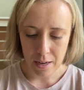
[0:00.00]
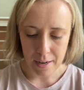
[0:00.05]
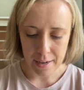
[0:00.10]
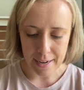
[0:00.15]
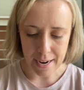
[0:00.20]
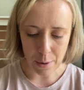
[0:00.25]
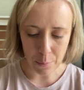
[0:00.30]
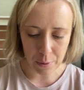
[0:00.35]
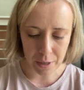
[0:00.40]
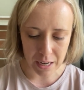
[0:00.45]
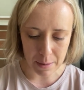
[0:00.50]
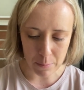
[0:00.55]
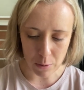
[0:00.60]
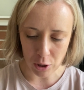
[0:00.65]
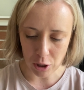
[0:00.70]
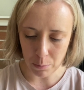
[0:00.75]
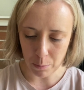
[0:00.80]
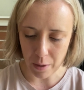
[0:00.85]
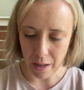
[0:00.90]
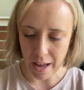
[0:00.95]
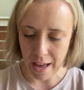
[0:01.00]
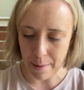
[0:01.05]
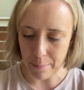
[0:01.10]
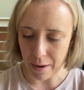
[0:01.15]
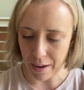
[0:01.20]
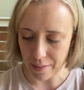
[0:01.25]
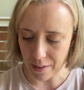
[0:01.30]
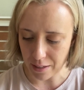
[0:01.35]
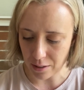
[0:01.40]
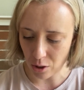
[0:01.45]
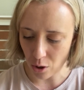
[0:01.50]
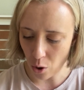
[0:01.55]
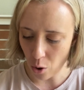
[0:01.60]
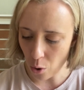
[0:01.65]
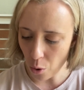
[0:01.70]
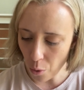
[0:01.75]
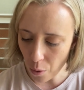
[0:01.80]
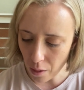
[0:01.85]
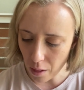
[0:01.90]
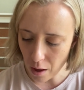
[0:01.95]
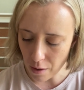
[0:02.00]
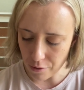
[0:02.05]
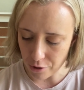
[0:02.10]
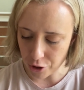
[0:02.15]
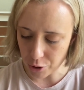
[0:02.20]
Now we're going to multiply by this whole other